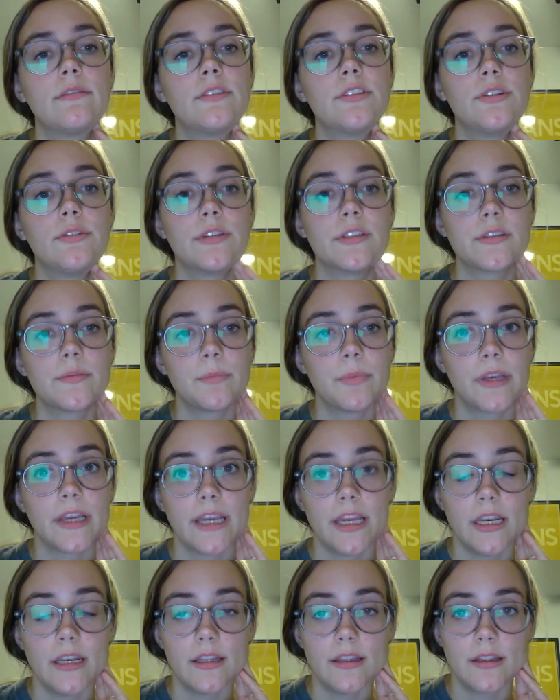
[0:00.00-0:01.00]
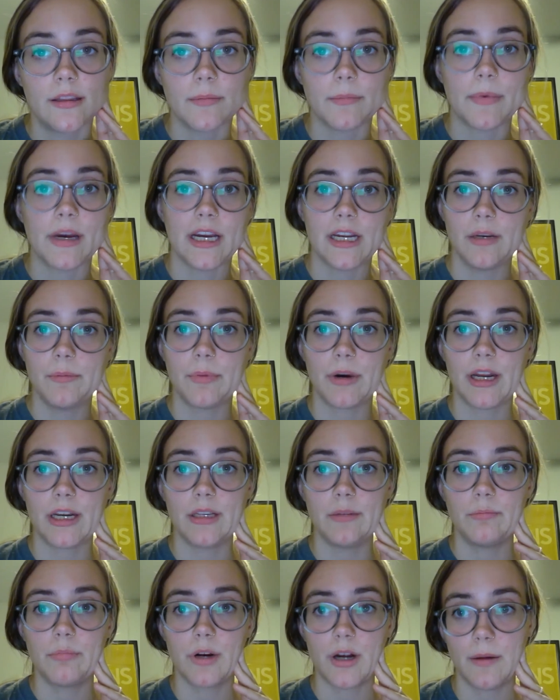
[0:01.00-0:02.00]
to explain the
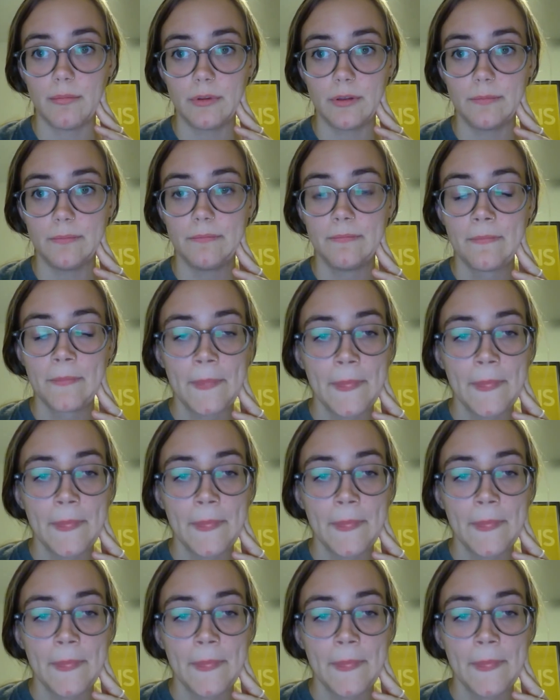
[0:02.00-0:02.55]
mind-body problem.